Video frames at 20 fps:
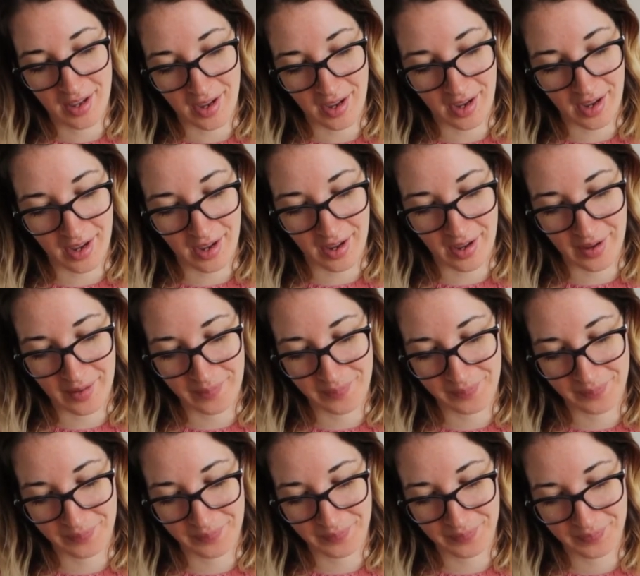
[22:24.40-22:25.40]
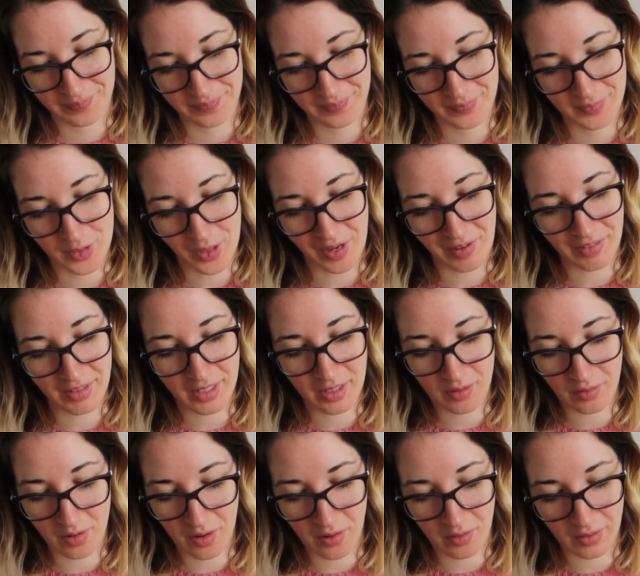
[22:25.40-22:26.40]
So I really
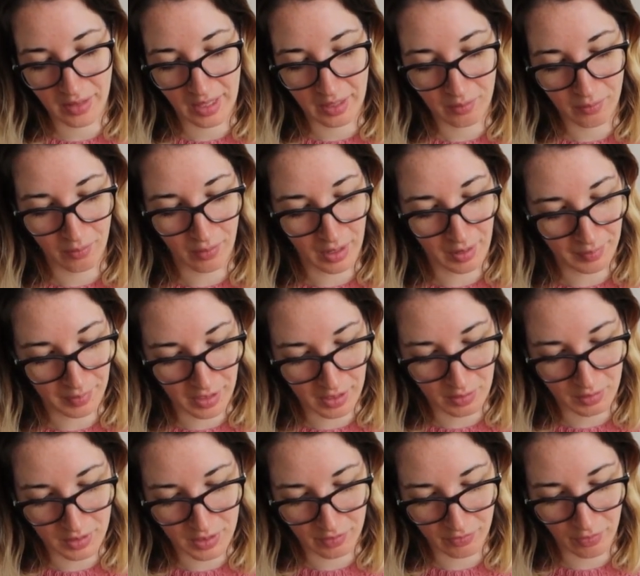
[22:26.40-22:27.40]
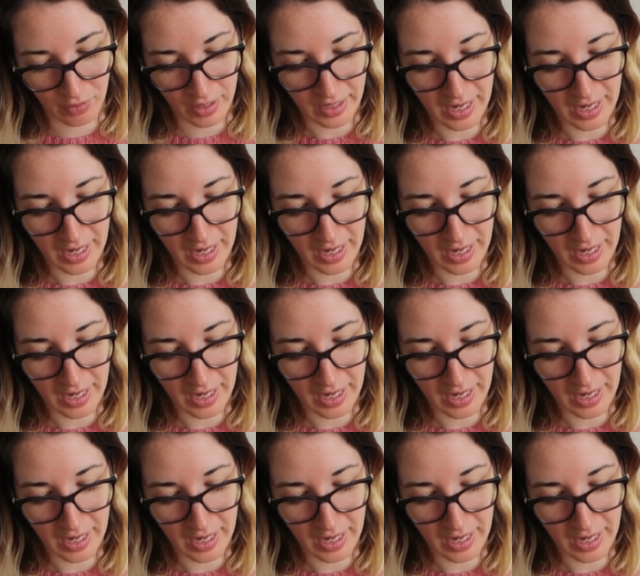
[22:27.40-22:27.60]
don't know like what I'm gonna use it for.